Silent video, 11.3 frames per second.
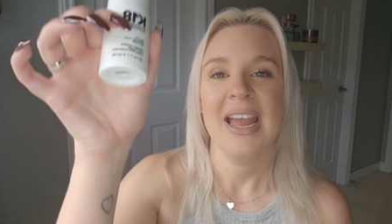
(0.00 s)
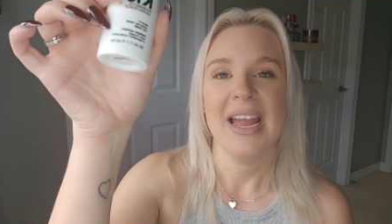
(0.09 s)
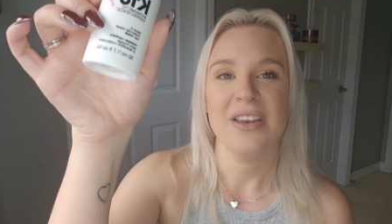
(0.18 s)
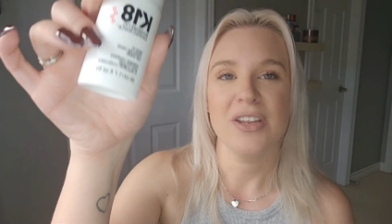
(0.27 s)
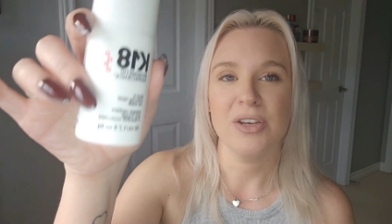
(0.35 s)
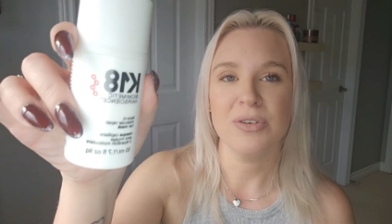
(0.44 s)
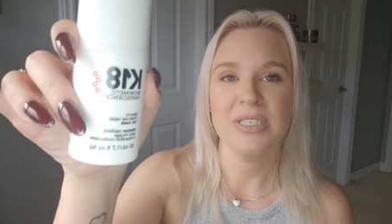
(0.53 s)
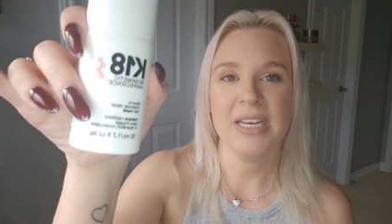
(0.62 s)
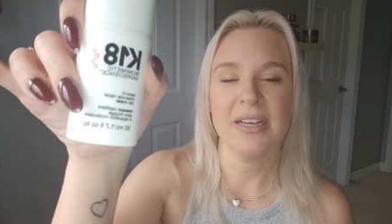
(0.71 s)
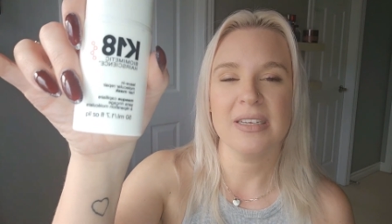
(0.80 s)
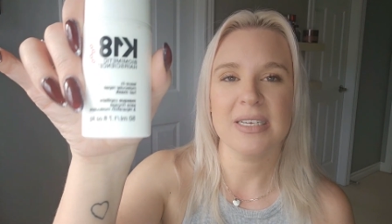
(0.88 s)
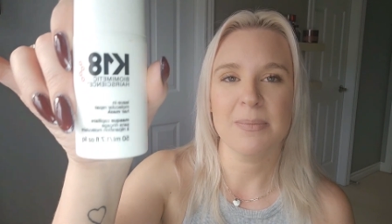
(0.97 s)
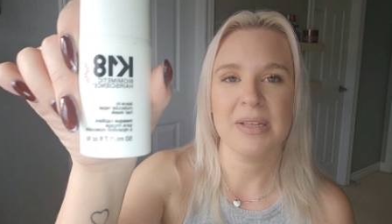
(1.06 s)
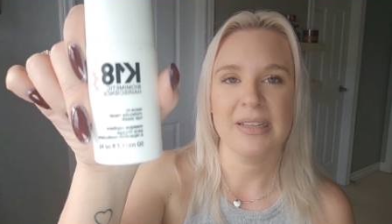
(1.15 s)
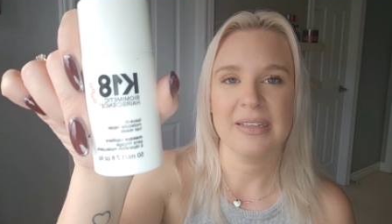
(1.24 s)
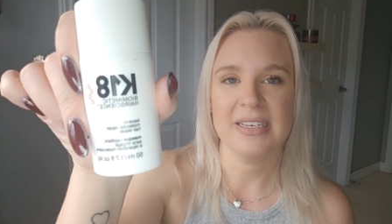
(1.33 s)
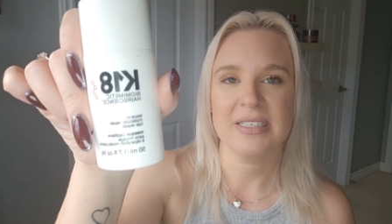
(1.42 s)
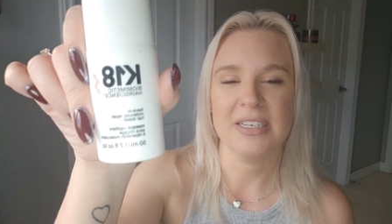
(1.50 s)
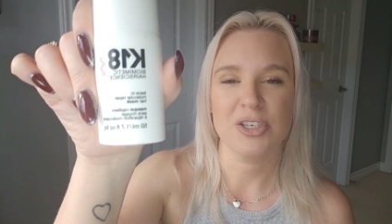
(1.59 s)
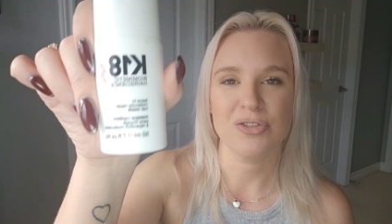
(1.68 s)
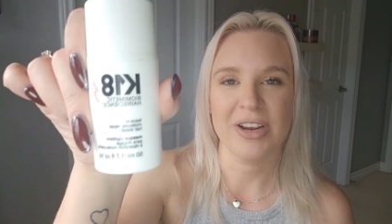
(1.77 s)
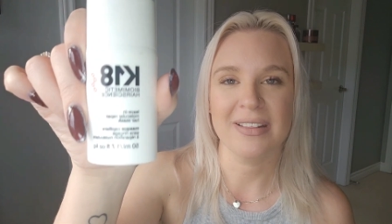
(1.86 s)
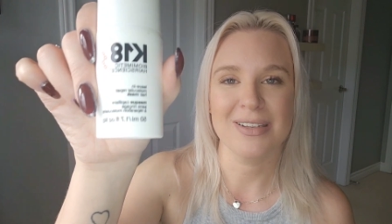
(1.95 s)
And using something like this that
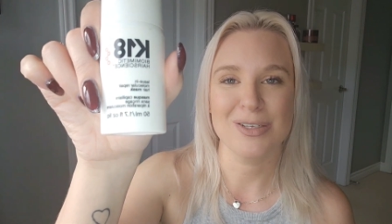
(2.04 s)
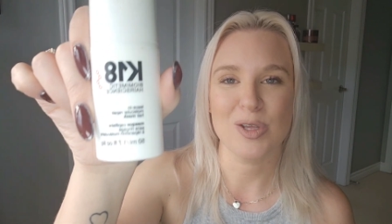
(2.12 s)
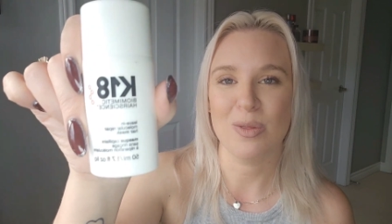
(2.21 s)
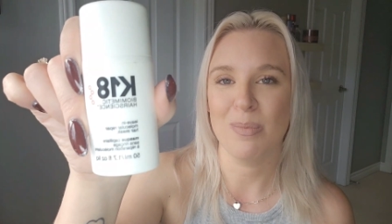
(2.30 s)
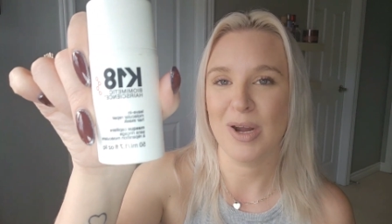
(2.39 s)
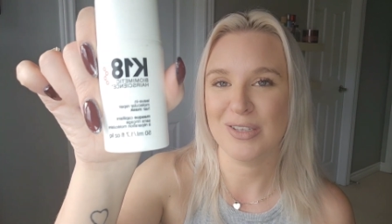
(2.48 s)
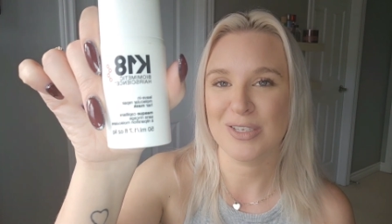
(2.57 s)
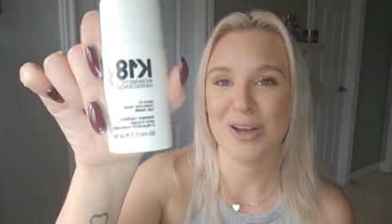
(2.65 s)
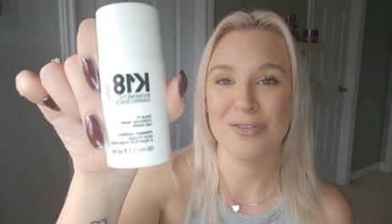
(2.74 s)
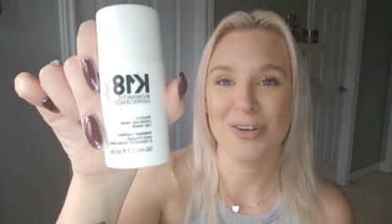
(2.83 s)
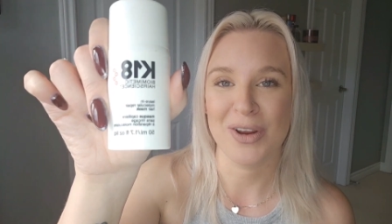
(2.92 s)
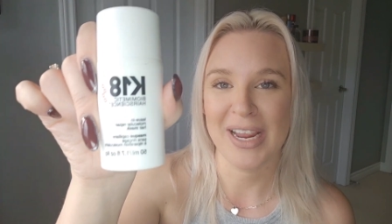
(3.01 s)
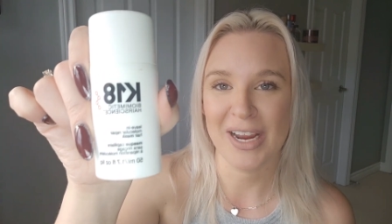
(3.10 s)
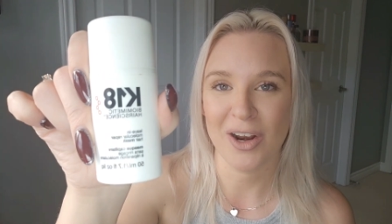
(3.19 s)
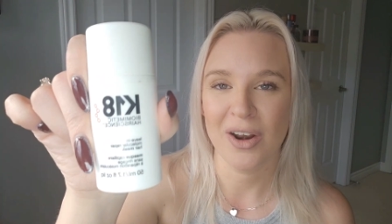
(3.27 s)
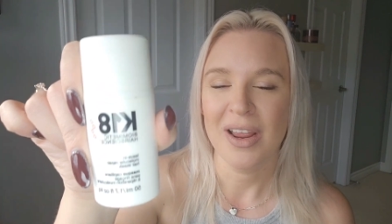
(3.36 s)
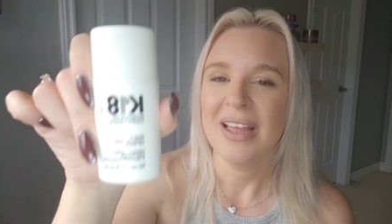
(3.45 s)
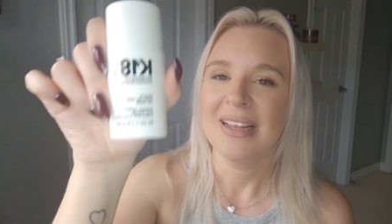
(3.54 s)
strengthens the bonds of your hair